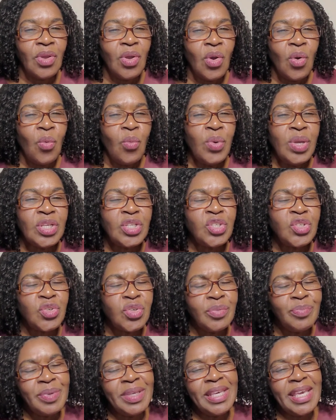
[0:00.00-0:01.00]
We should
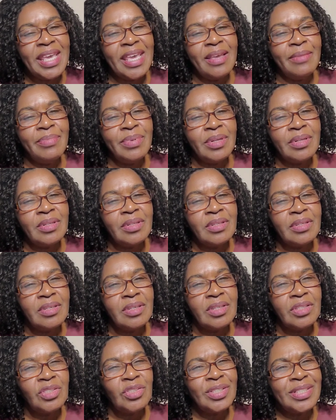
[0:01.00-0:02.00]
be able
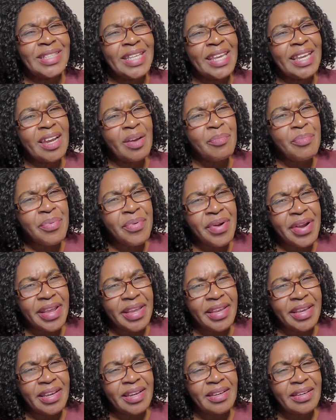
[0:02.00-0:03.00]
to take a
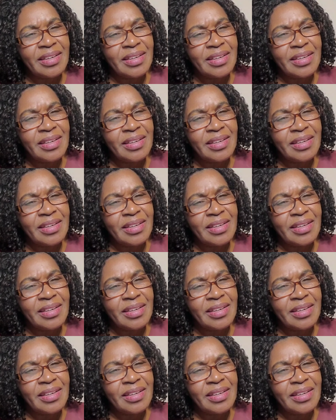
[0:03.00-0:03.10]
break